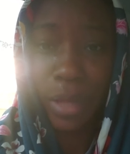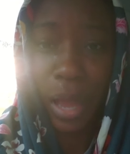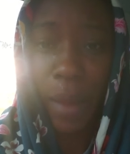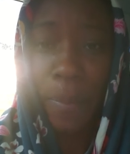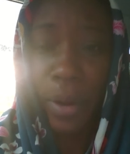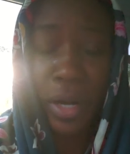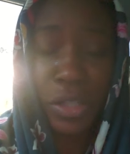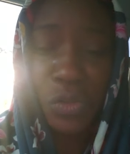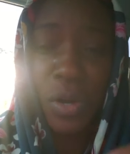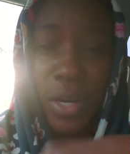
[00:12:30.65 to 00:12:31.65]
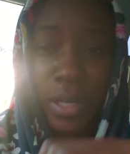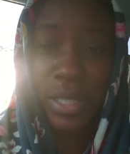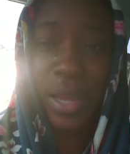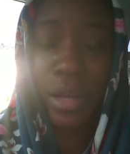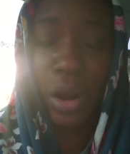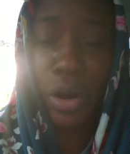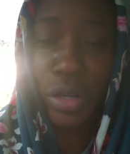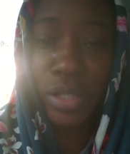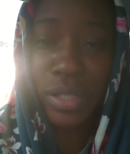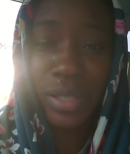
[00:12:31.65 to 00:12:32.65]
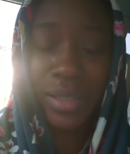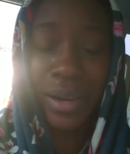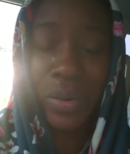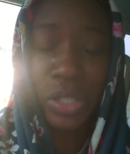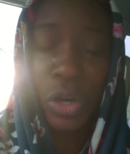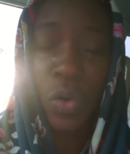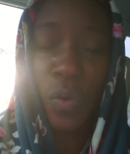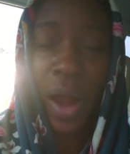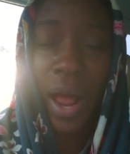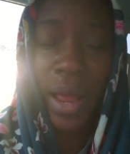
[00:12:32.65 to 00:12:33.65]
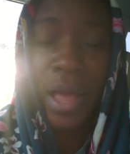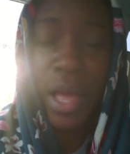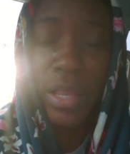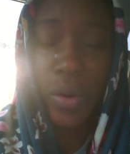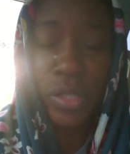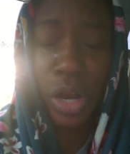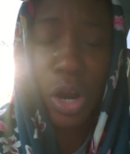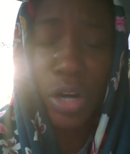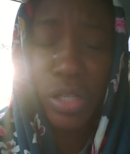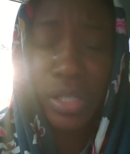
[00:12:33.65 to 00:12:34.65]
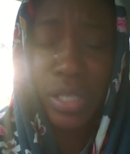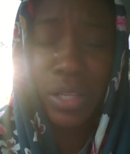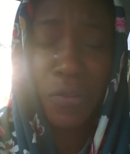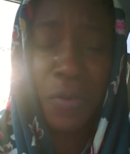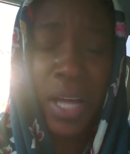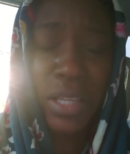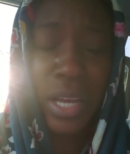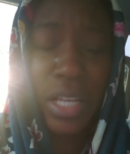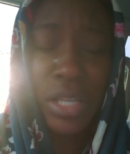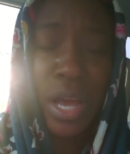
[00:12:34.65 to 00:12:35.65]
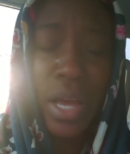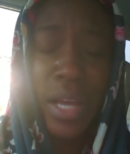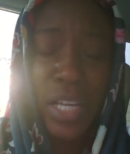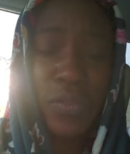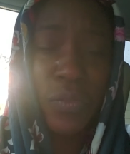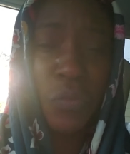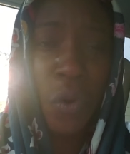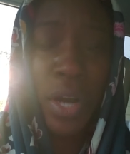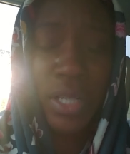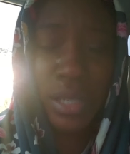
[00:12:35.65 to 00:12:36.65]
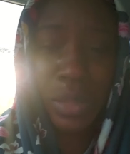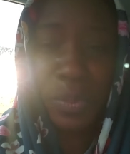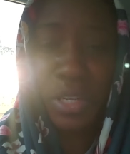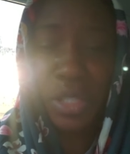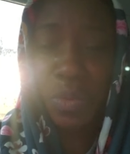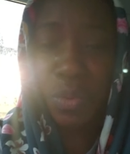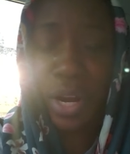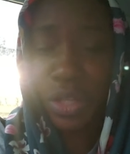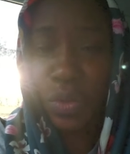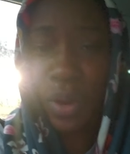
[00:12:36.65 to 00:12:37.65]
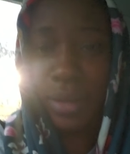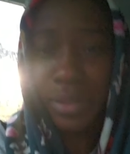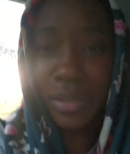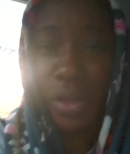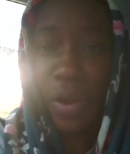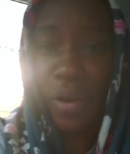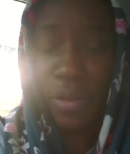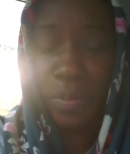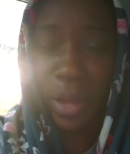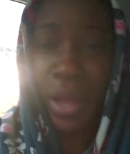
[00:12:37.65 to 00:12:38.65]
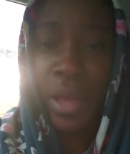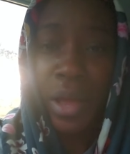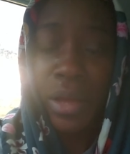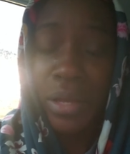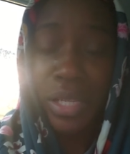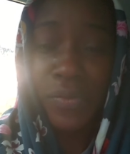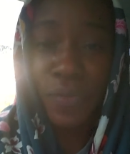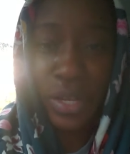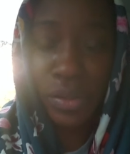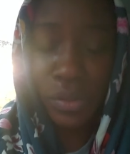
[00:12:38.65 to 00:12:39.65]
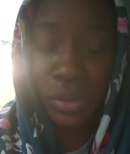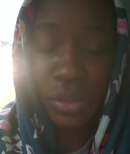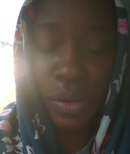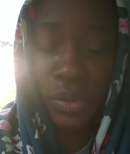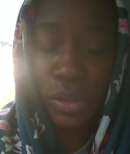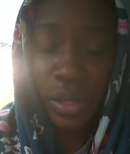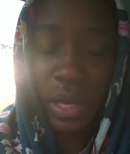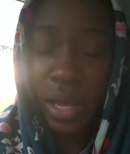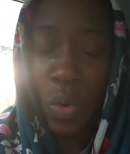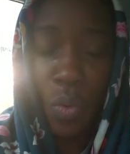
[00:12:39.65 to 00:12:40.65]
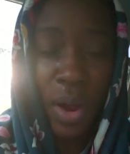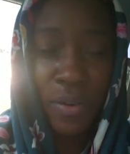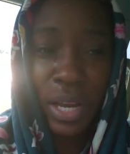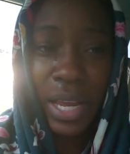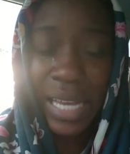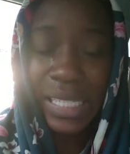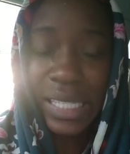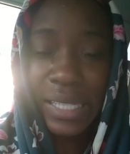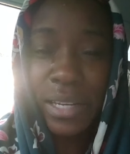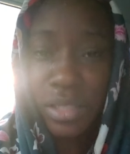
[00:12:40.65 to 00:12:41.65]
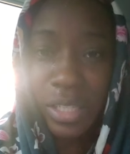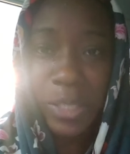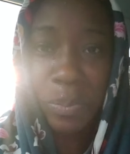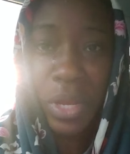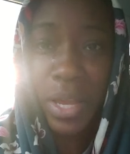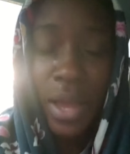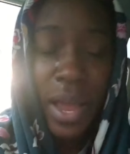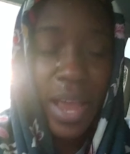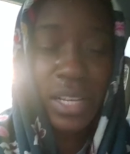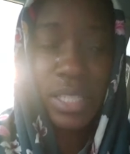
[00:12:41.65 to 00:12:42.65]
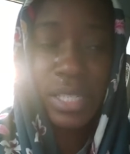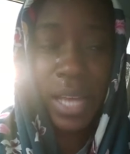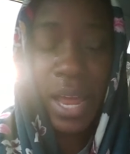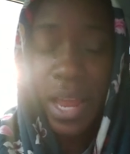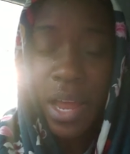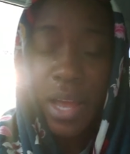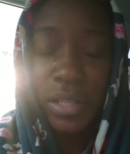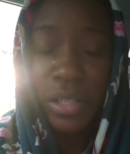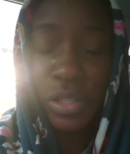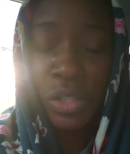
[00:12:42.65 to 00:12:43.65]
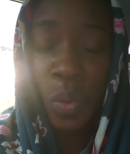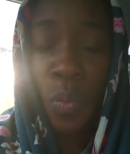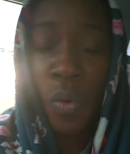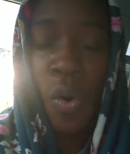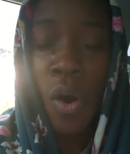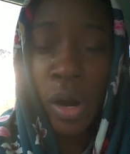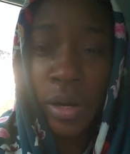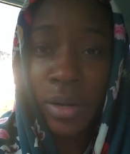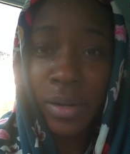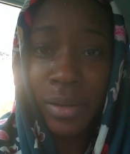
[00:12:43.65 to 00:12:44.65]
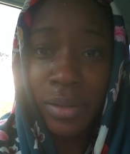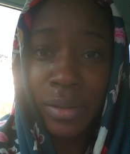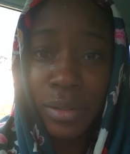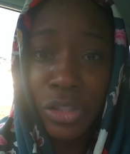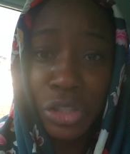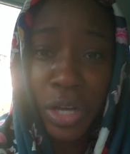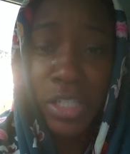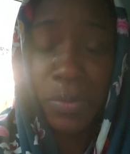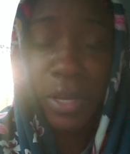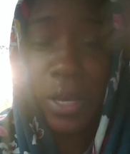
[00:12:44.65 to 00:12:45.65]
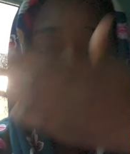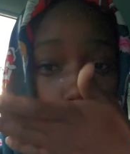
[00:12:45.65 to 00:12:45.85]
I pray that you understand the urgency. There is a cry, there is an urgency. The Father is, his voice is being spread throughout this earth by his vessels, those, he, whoever he has sent to speak and say, to, to warn. Judgment is